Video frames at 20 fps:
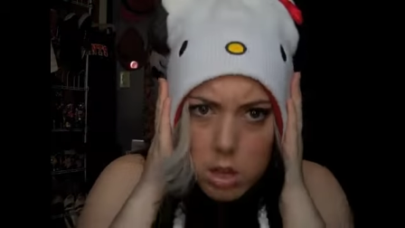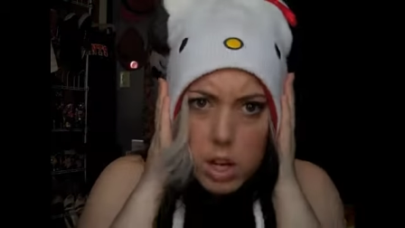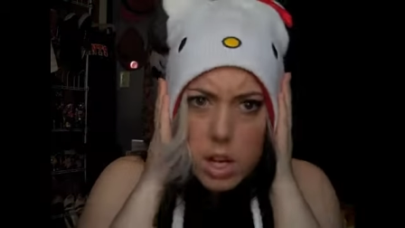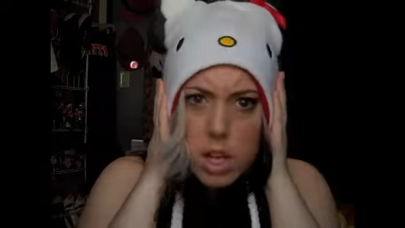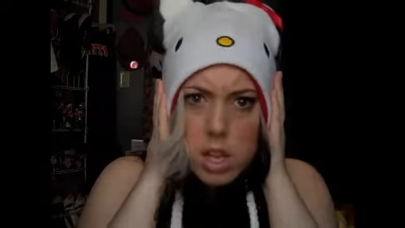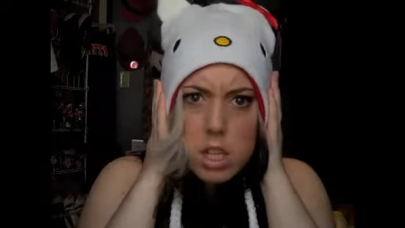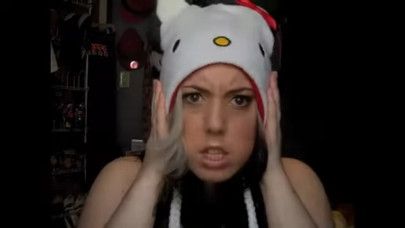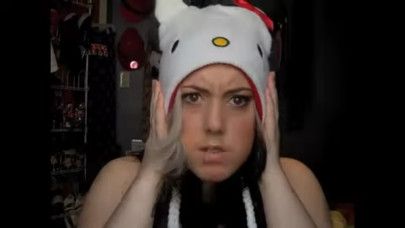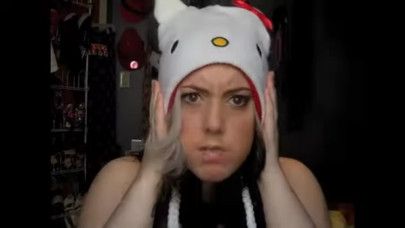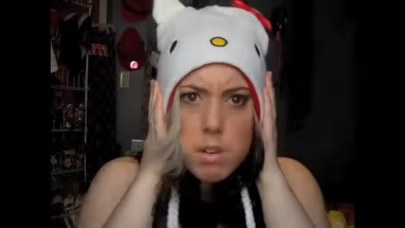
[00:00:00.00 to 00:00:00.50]
did I
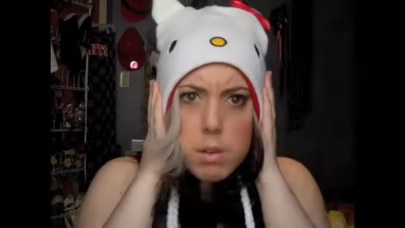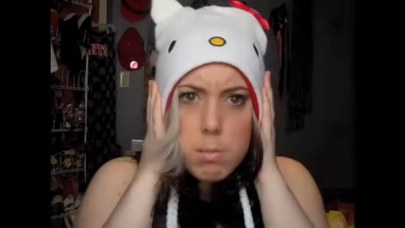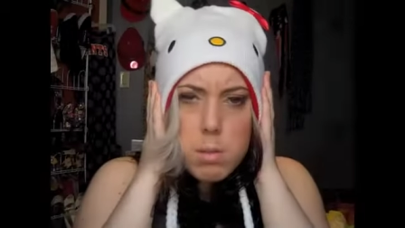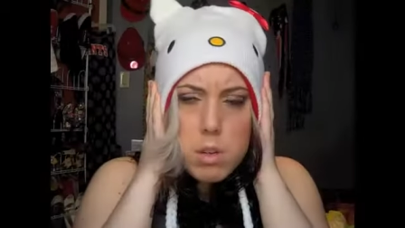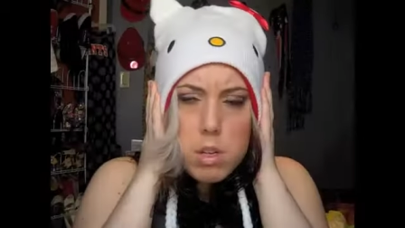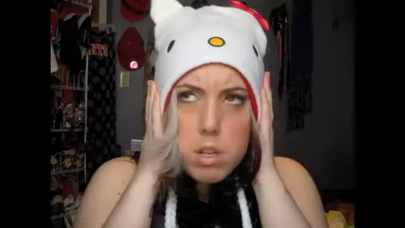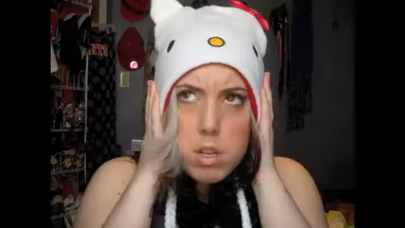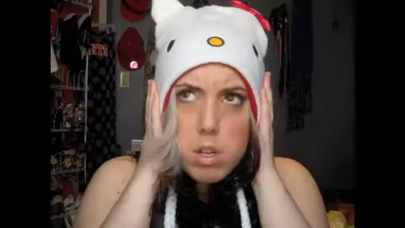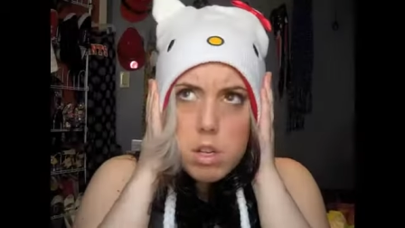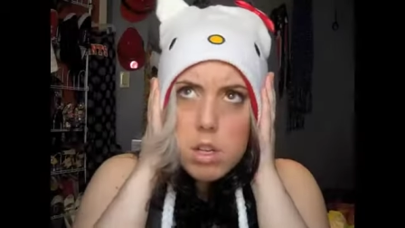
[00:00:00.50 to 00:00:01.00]
get this from?
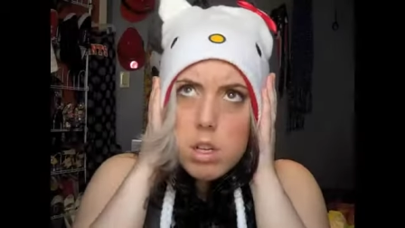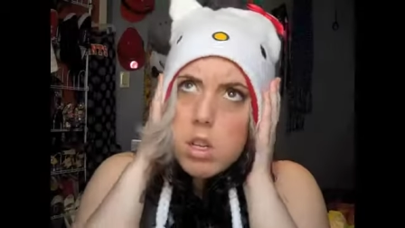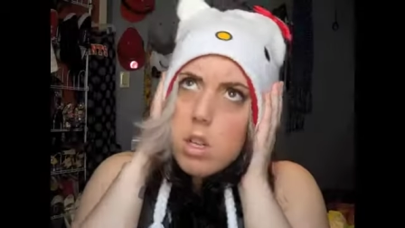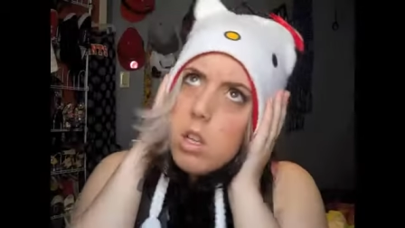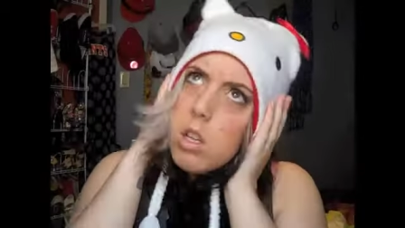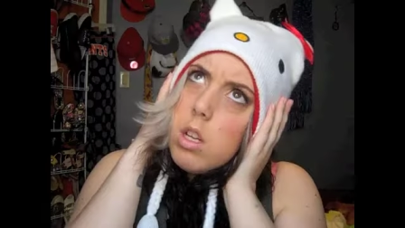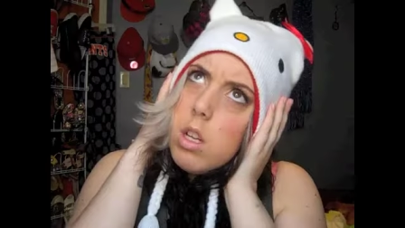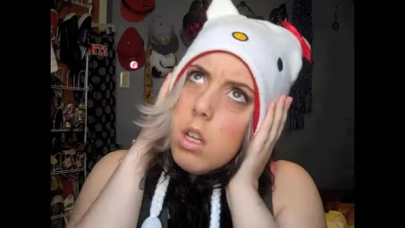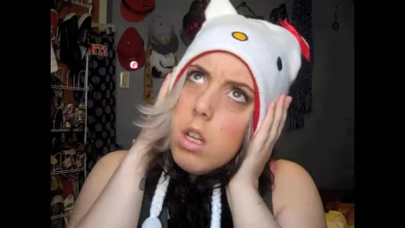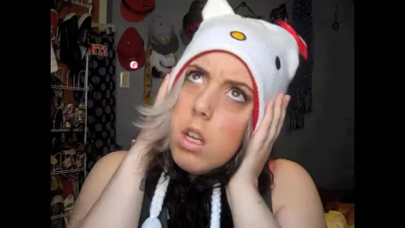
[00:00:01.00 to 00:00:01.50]

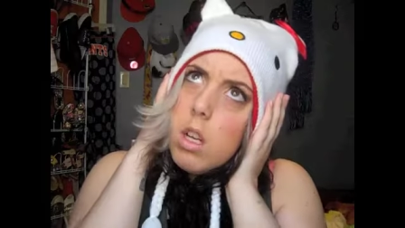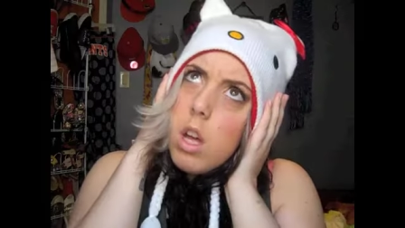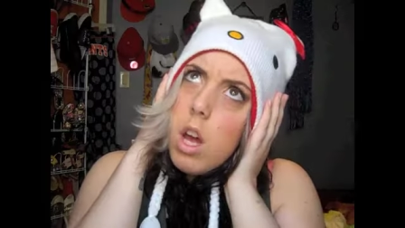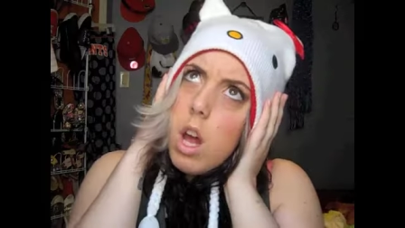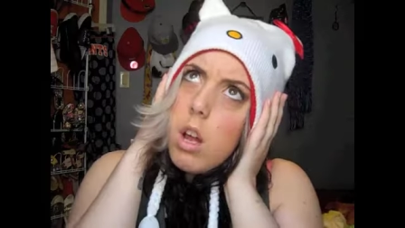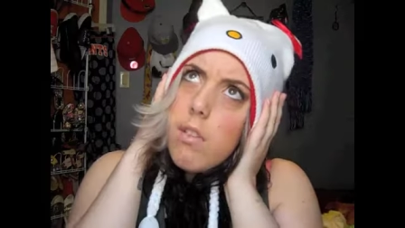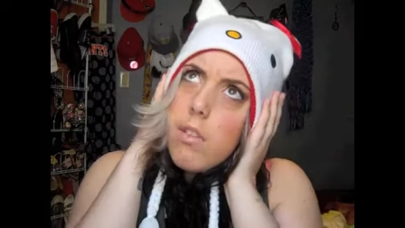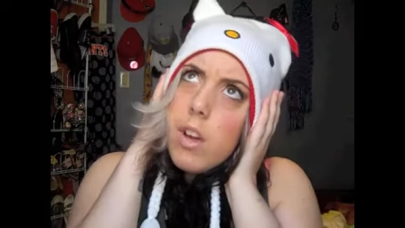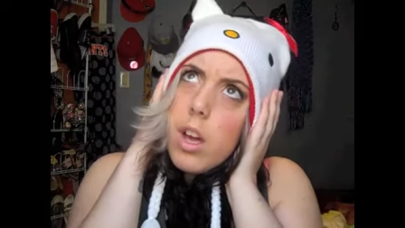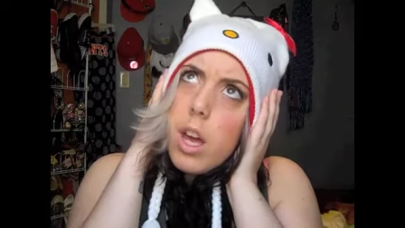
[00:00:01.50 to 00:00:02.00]

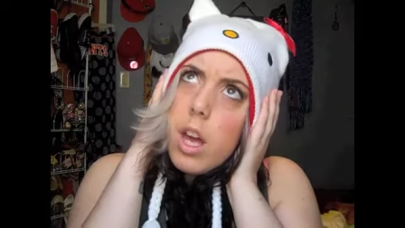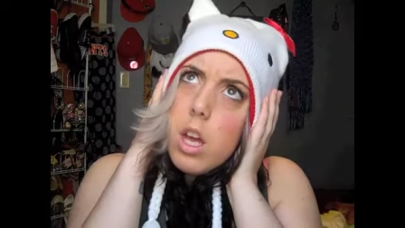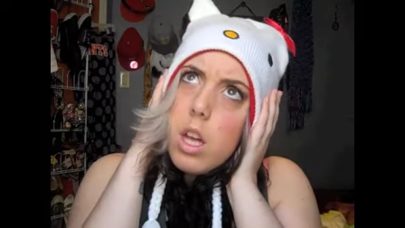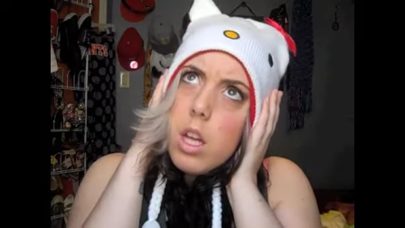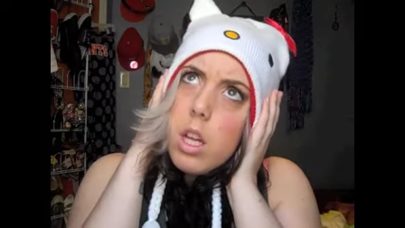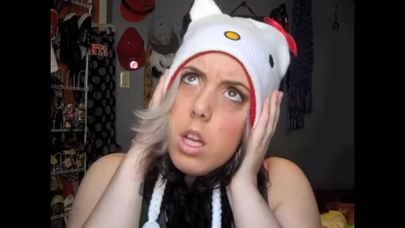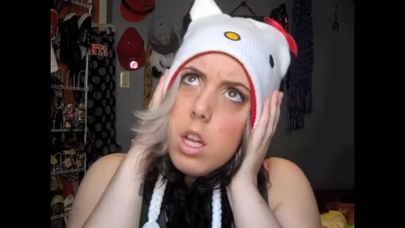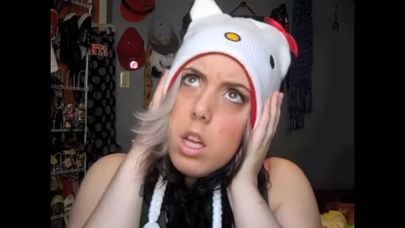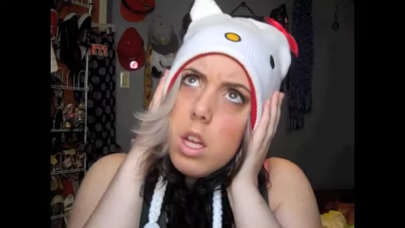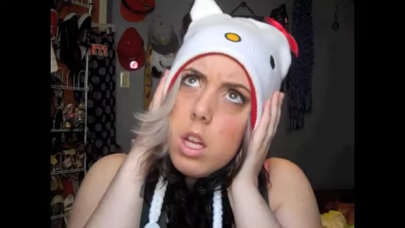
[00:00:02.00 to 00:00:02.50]
I forget.